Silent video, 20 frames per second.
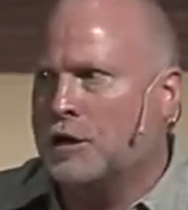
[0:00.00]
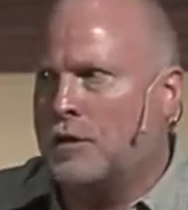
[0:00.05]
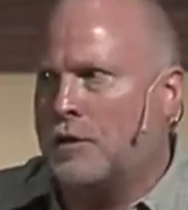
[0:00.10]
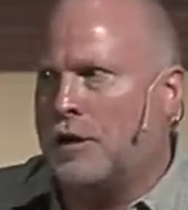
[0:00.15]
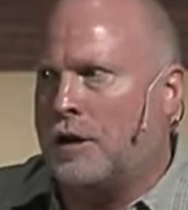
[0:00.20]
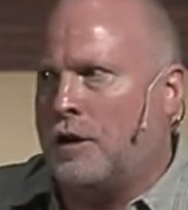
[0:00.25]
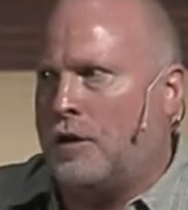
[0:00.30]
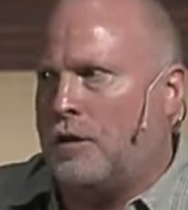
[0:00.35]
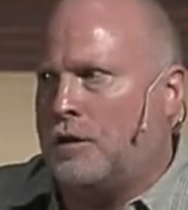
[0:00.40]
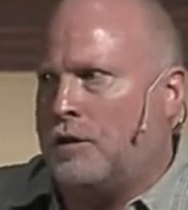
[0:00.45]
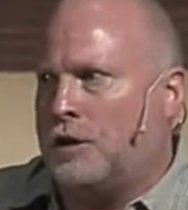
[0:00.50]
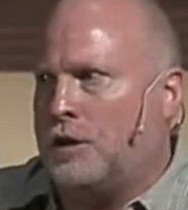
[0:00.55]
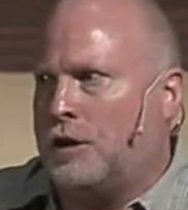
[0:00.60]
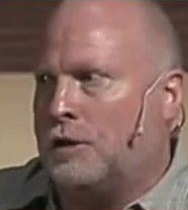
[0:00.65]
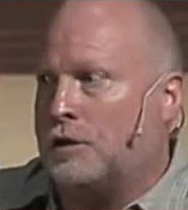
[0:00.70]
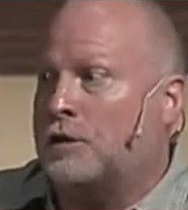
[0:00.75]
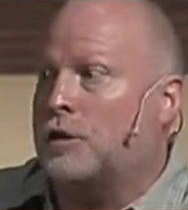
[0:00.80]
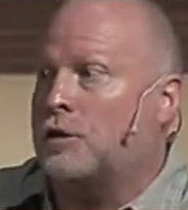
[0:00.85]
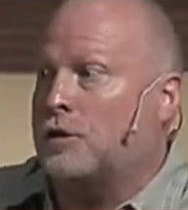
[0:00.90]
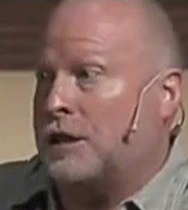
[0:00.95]
so that
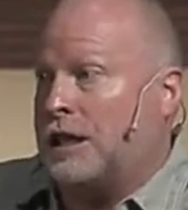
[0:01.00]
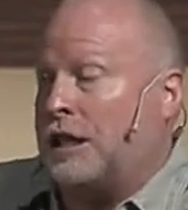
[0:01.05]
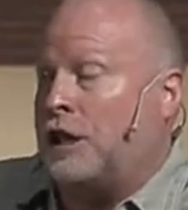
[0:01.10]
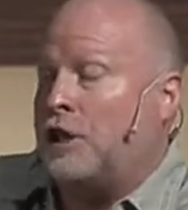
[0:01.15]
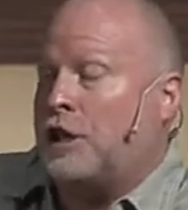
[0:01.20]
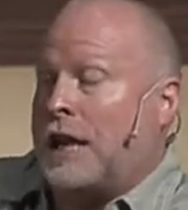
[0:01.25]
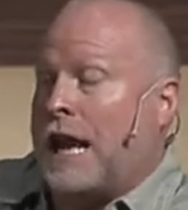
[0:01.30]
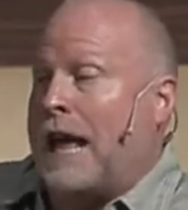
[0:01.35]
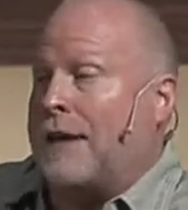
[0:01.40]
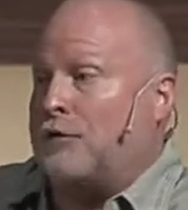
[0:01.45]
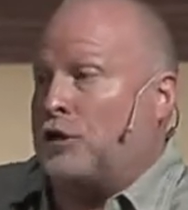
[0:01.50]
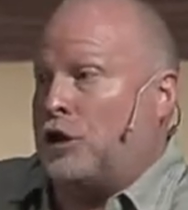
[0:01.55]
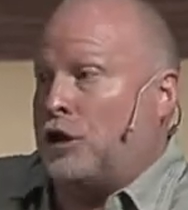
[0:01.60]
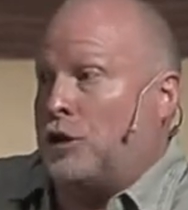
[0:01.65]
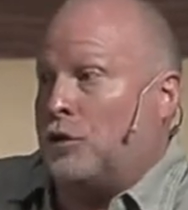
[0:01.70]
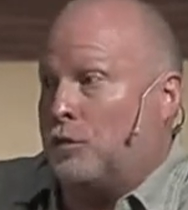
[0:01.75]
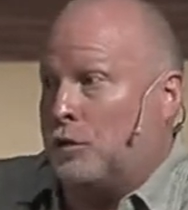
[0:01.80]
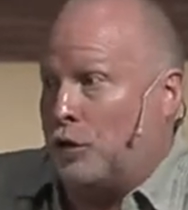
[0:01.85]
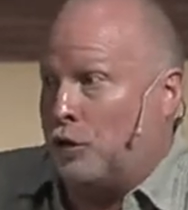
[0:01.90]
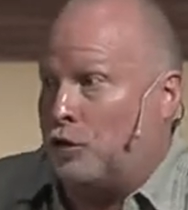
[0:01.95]
she could have
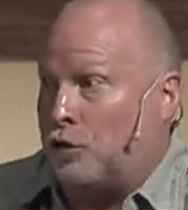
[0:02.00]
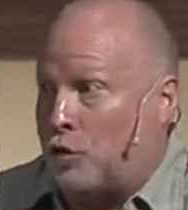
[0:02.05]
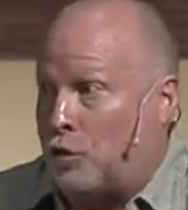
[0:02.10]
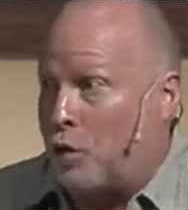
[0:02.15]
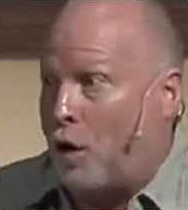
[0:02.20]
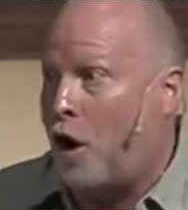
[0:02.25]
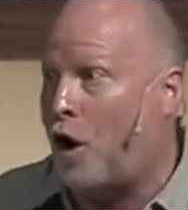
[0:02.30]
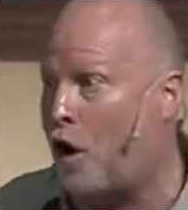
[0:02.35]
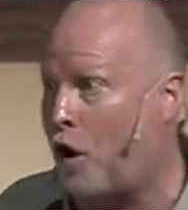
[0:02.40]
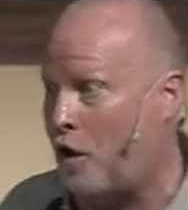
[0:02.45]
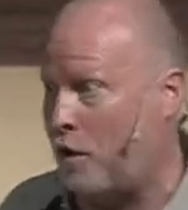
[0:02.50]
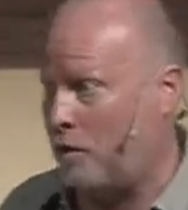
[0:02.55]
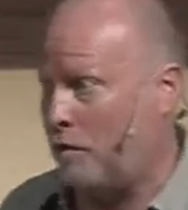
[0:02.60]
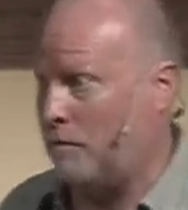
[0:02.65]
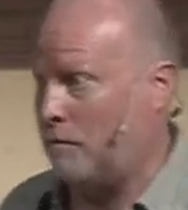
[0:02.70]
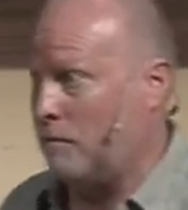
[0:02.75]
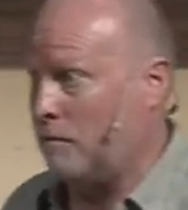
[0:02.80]
children through her.